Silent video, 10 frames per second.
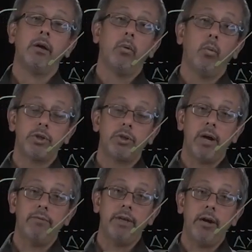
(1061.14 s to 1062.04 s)
Once you
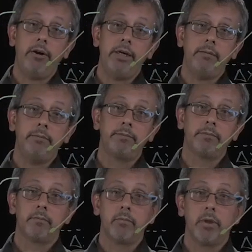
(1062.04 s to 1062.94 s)
have the area
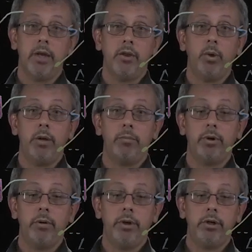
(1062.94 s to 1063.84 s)
and the wetted
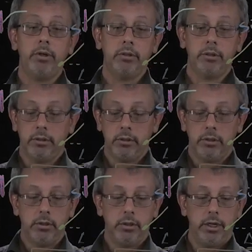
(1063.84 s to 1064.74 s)
perimeter,
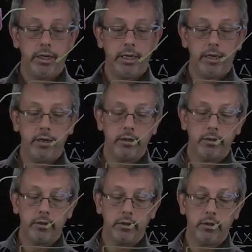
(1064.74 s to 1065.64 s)
again,
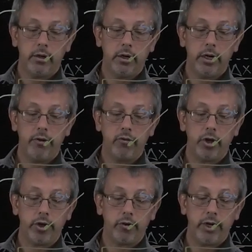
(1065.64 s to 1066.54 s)
our
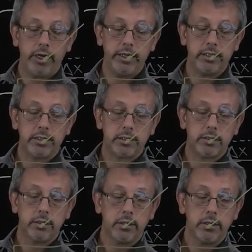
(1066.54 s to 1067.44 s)
hydraulic radius
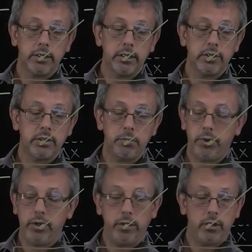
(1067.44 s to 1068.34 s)
is
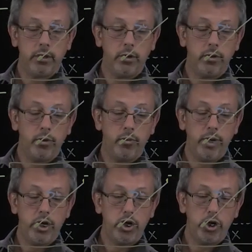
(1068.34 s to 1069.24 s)
simply the
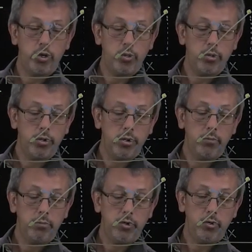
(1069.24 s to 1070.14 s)
ratio
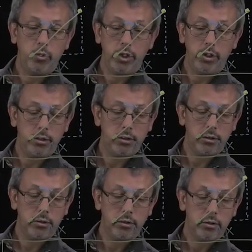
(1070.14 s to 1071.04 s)
between
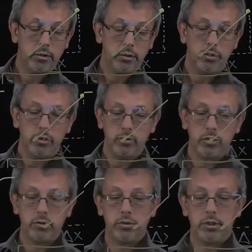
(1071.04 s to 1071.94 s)
those
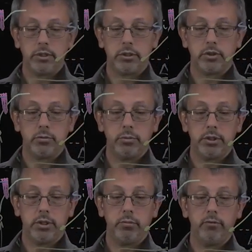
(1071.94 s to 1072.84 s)
two things. That should be a
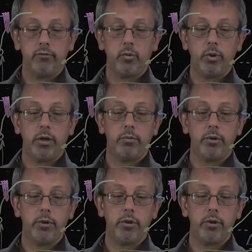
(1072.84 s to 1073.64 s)
W for wetted. per